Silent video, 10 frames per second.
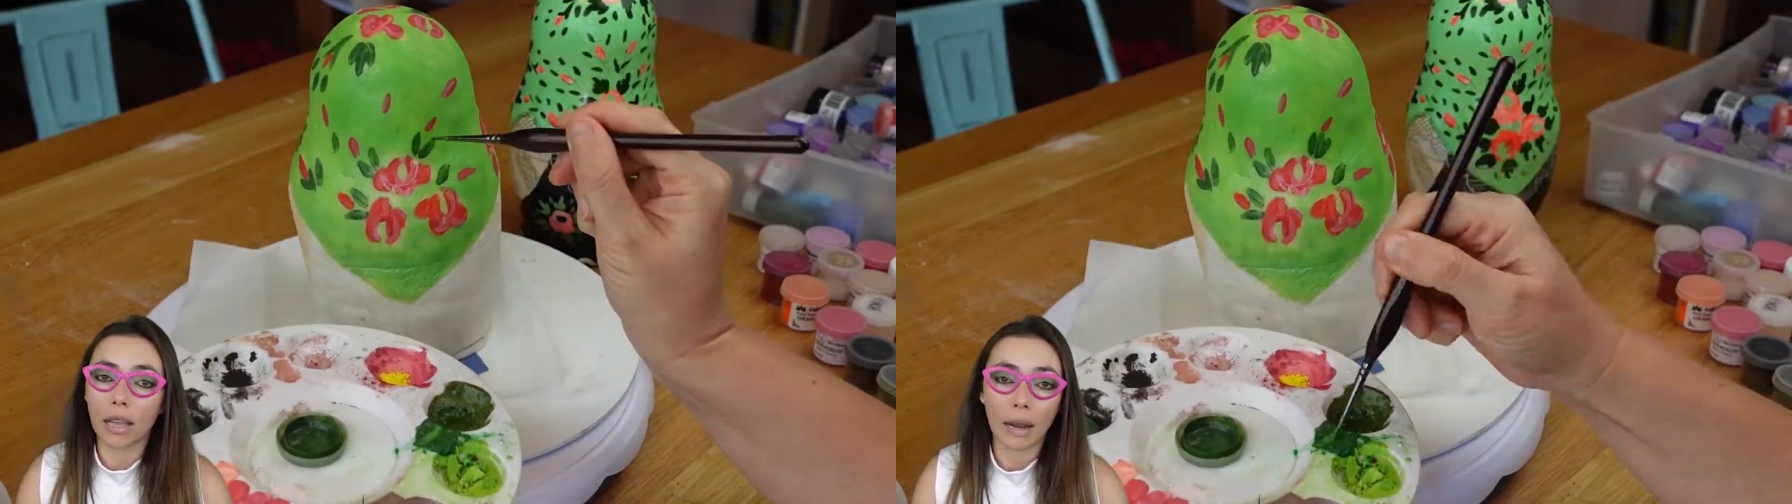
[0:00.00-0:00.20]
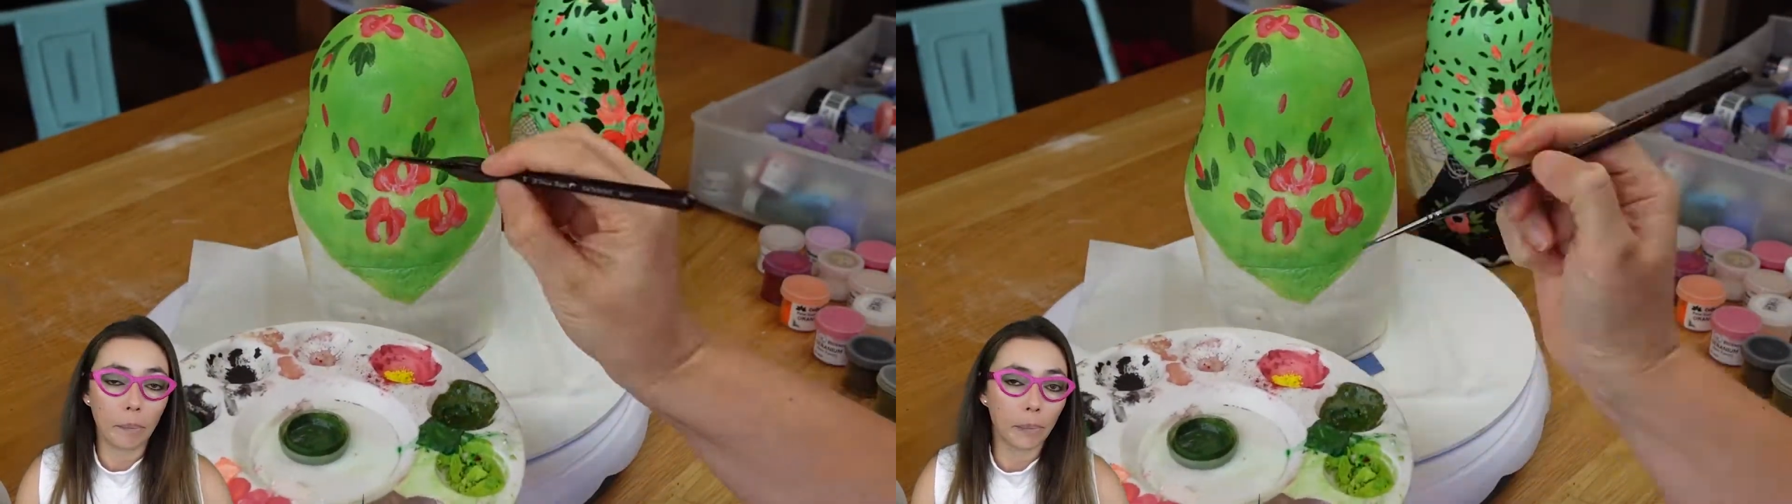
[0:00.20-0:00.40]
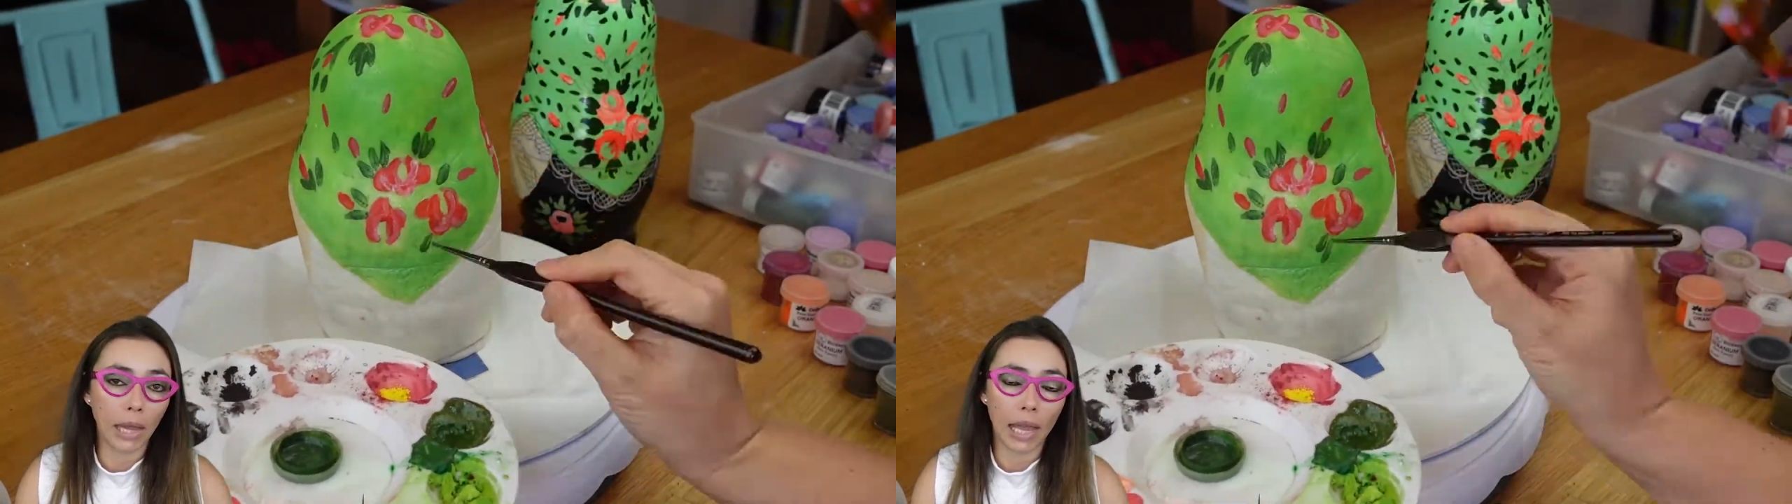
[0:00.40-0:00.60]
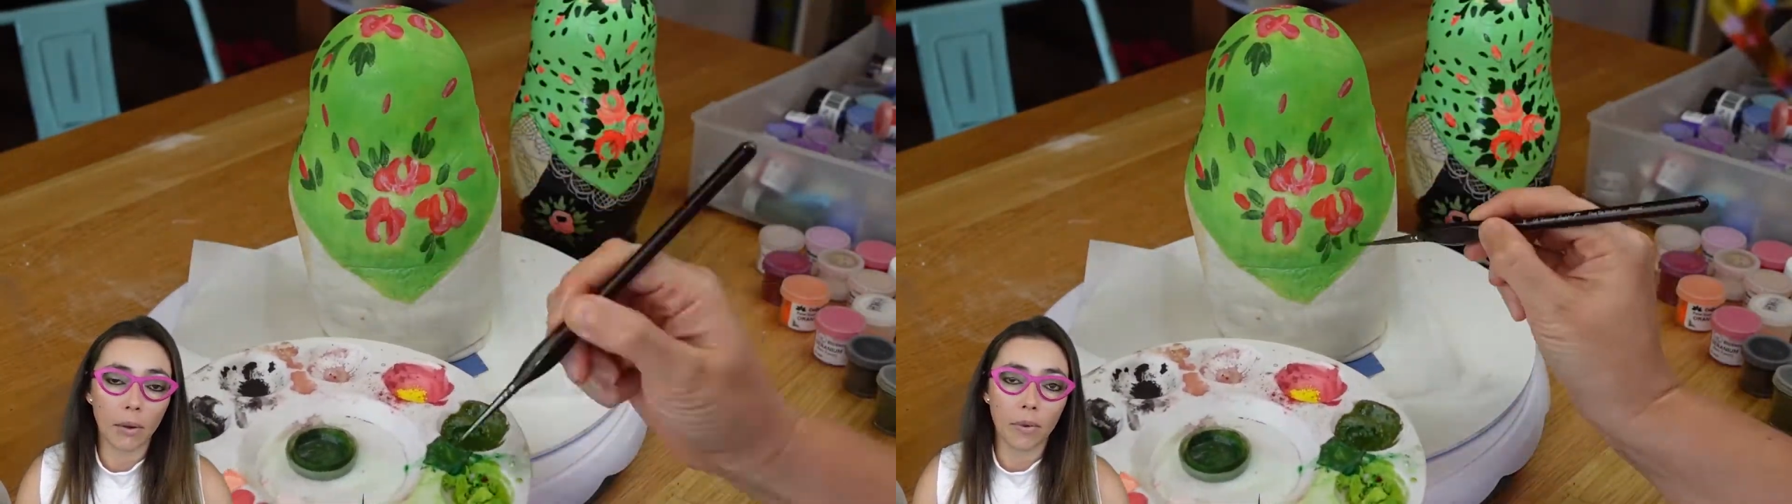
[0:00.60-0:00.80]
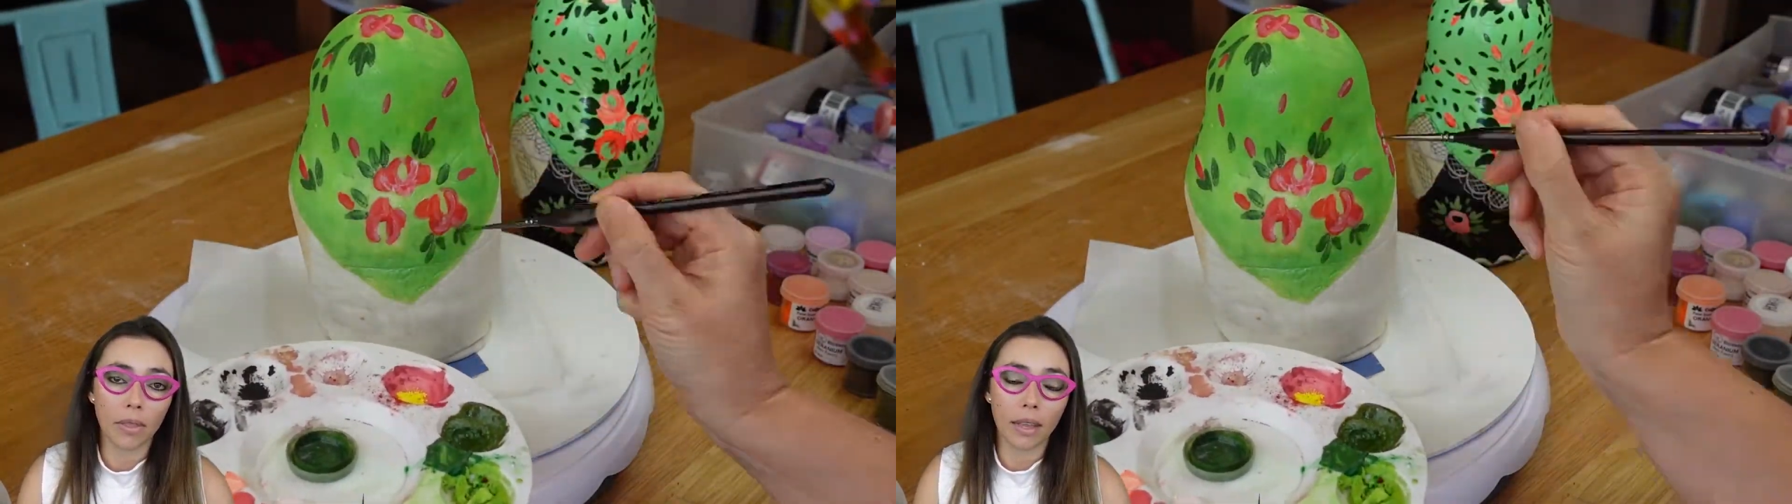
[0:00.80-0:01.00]
and I'm
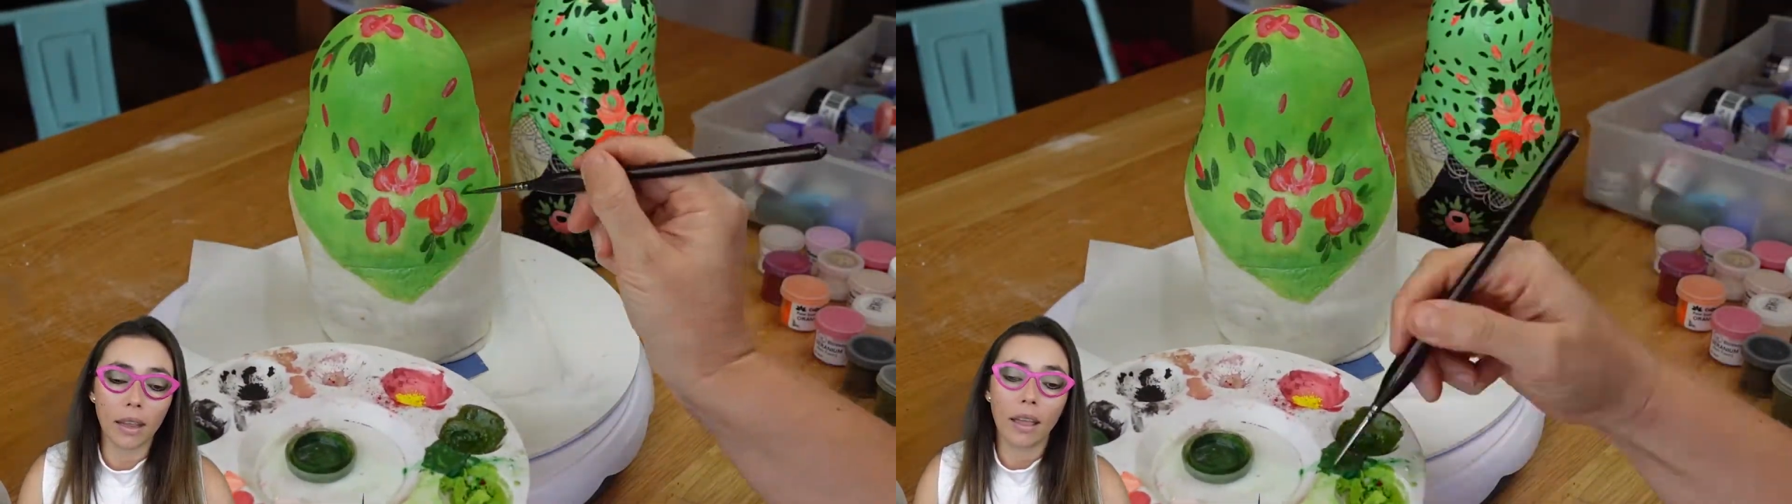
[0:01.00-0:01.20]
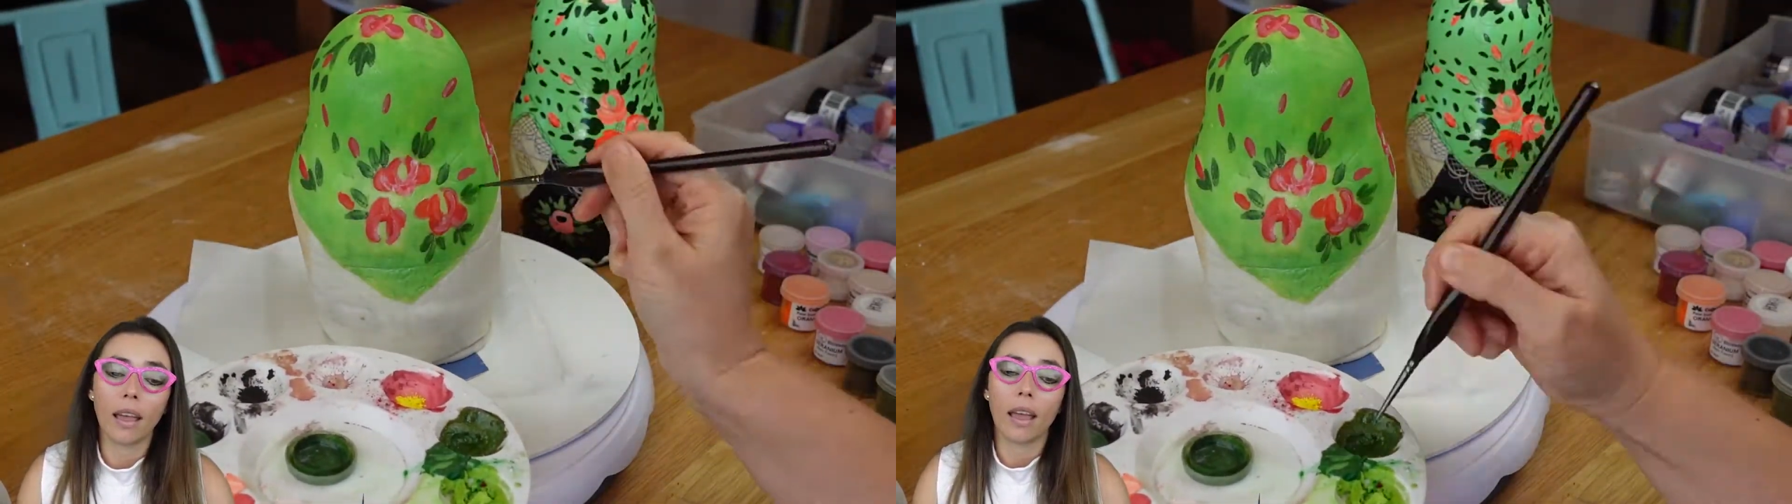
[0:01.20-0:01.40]
playing with it.